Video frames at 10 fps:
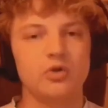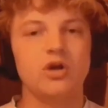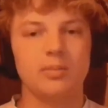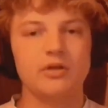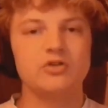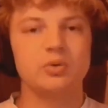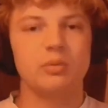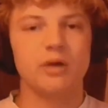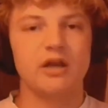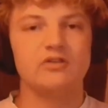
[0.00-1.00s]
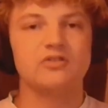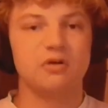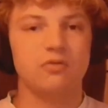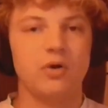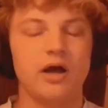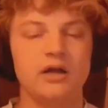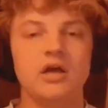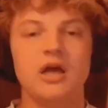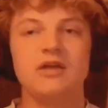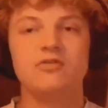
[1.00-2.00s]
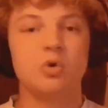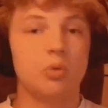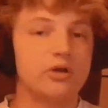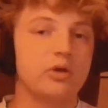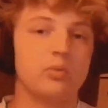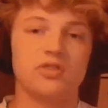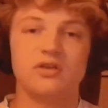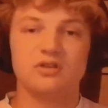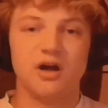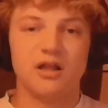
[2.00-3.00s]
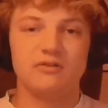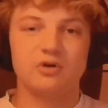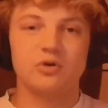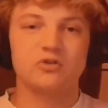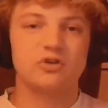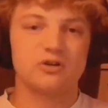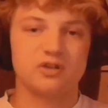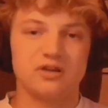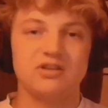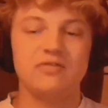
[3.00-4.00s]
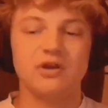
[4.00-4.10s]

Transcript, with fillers: you come into embedded software if you're working with these high level constructs like Zephyr.